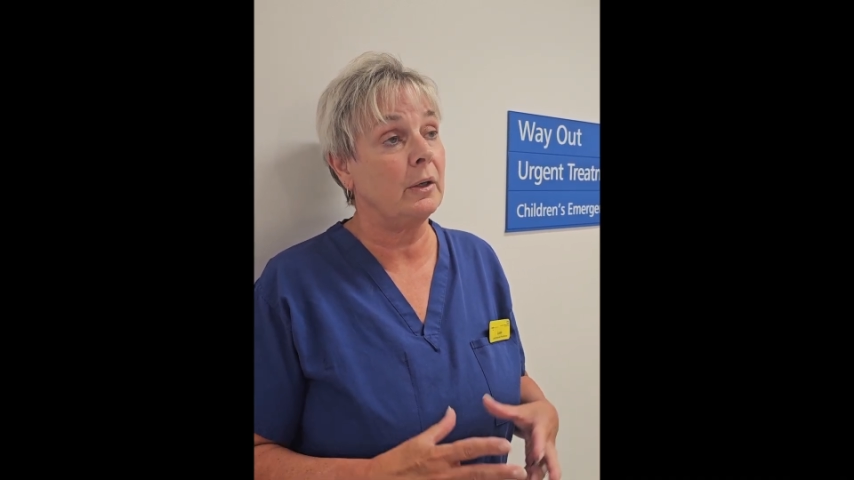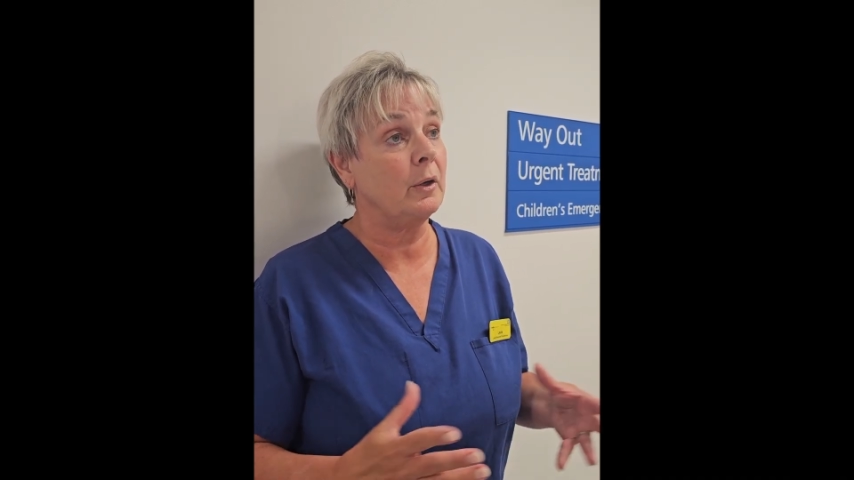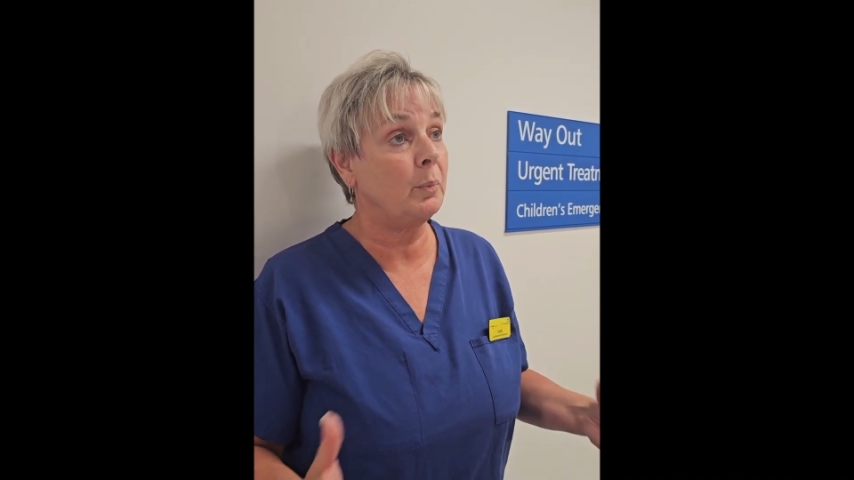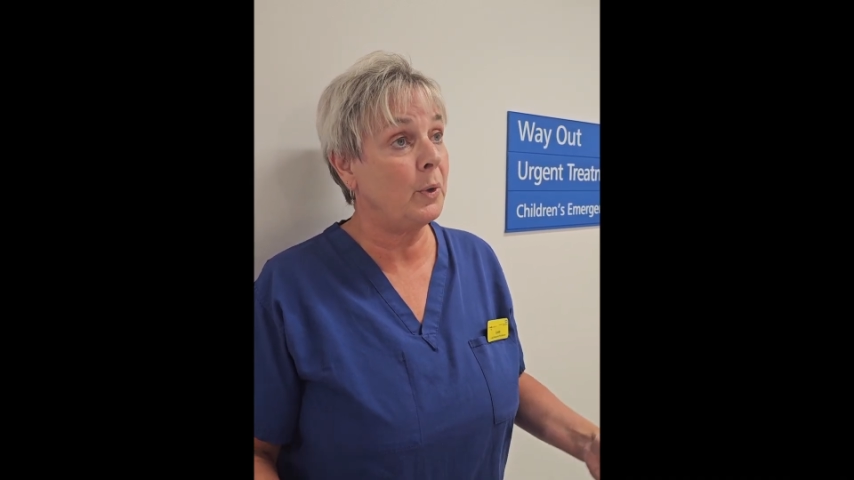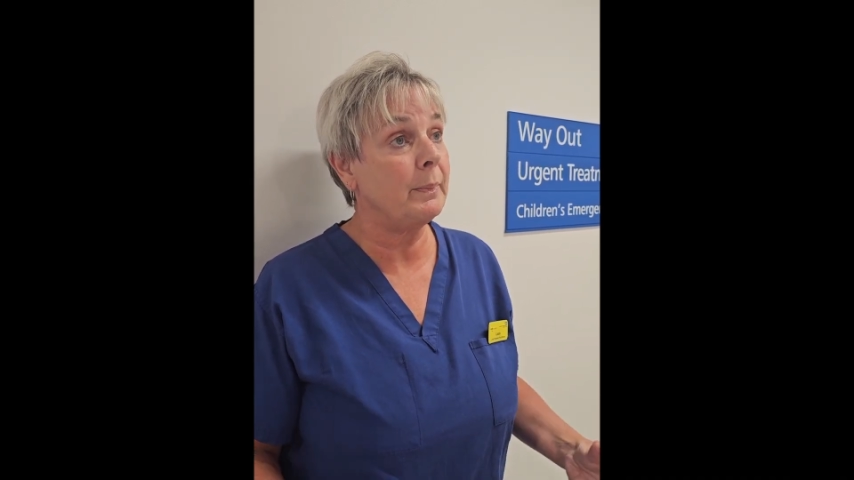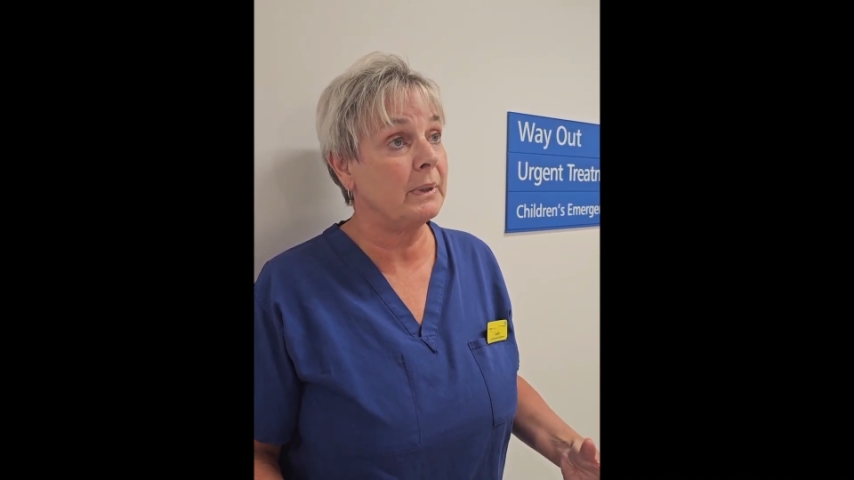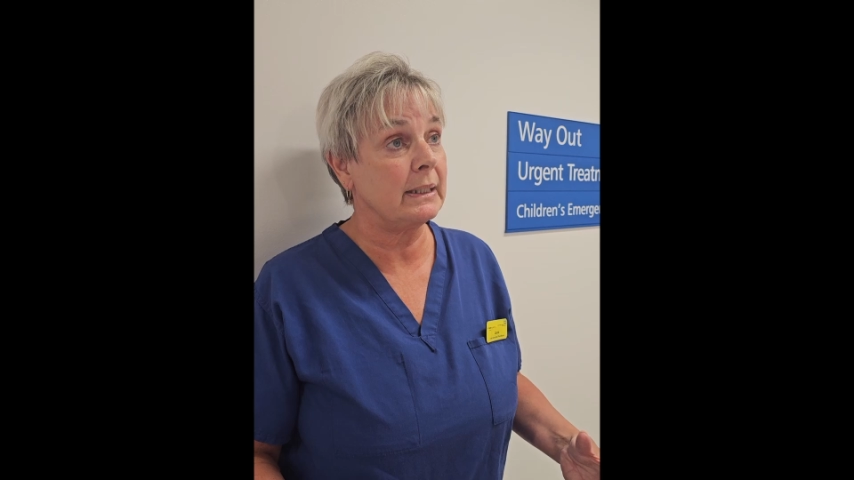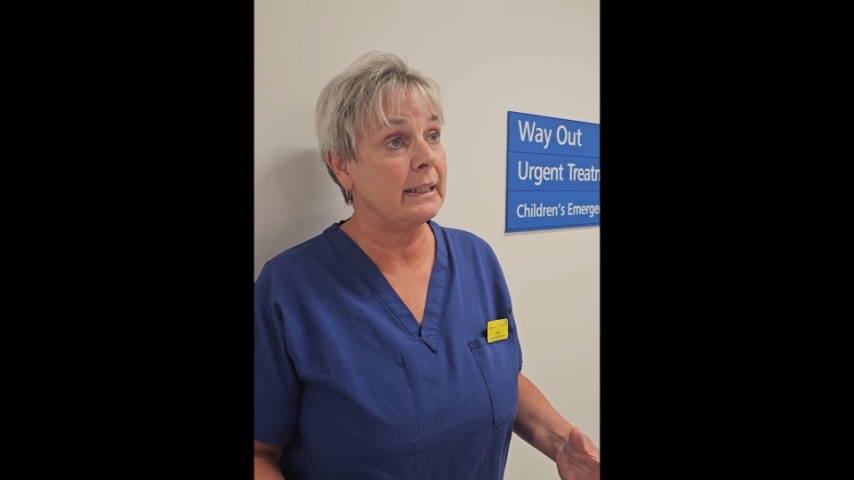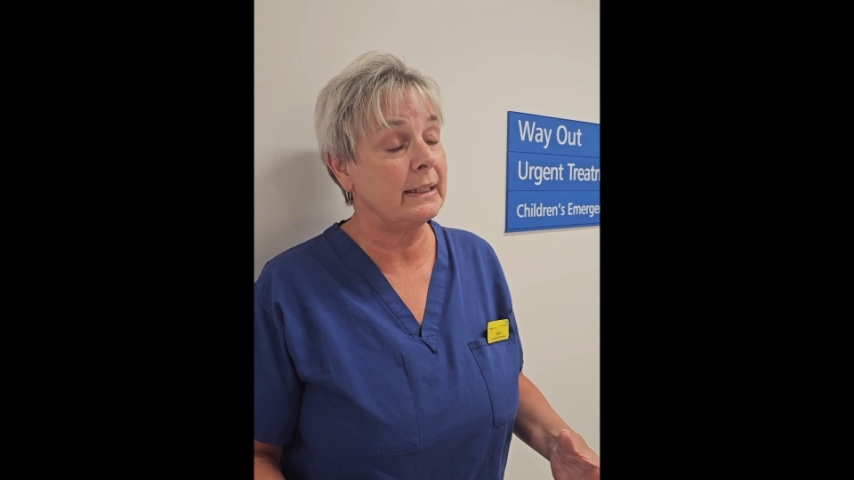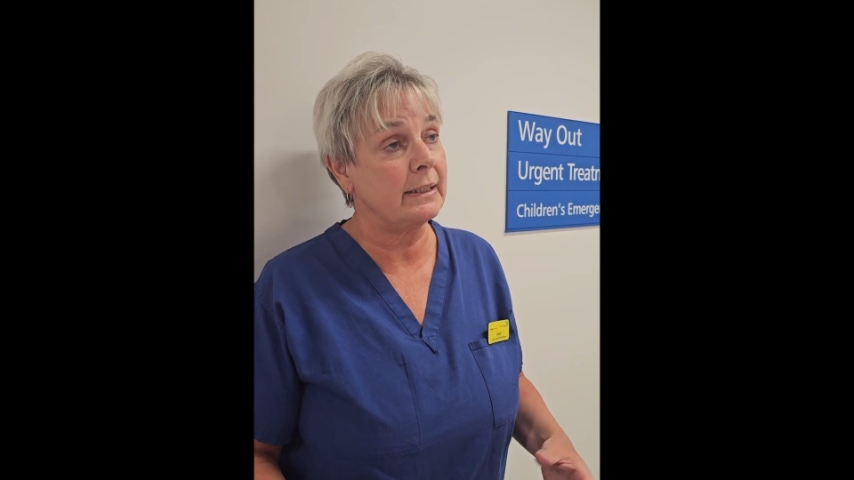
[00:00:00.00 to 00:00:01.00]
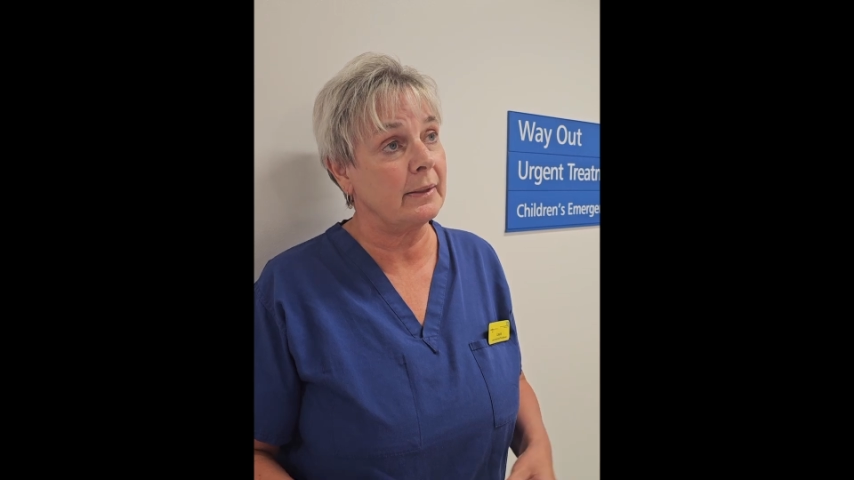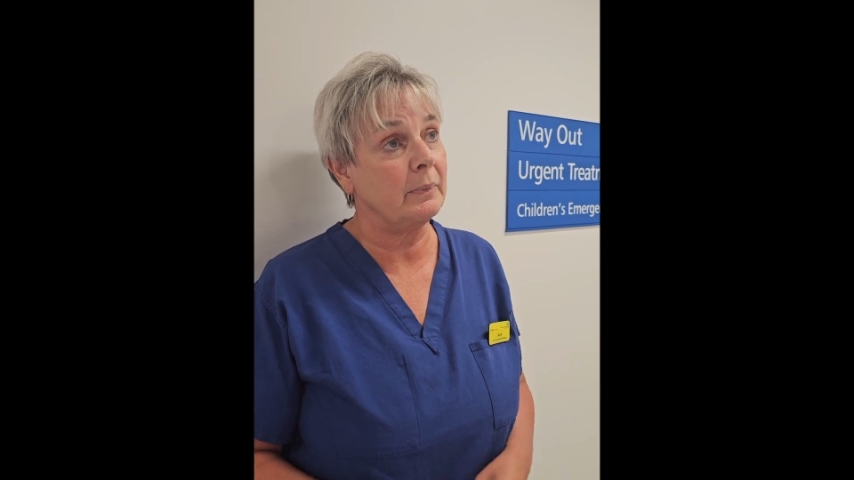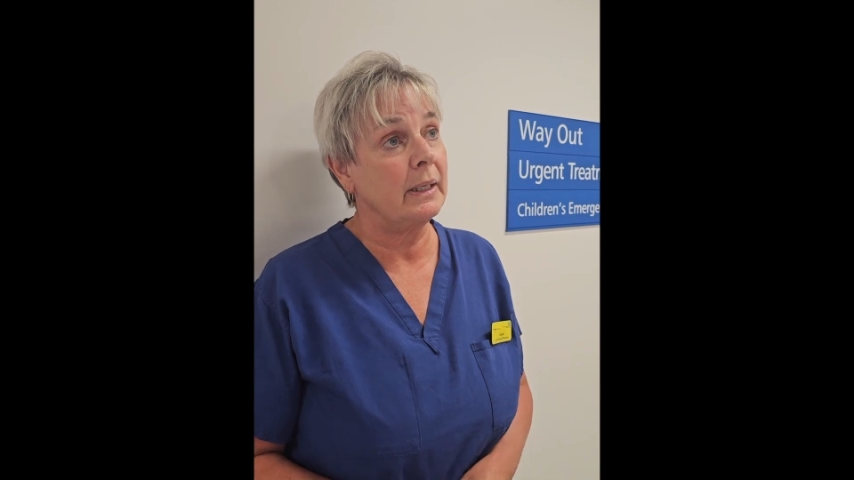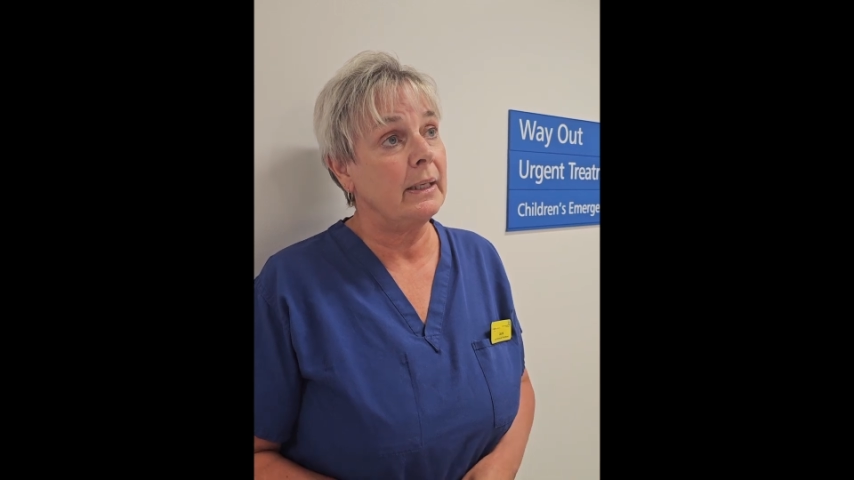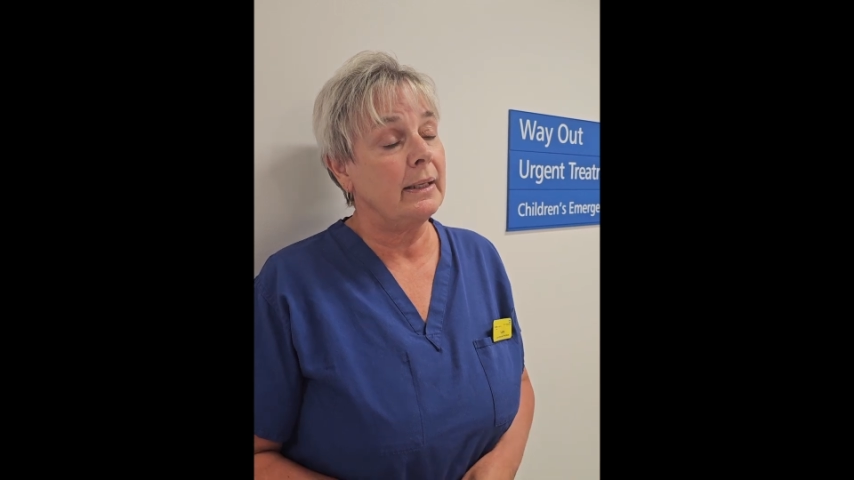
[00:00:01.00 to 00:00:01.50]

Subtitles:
an appointment system,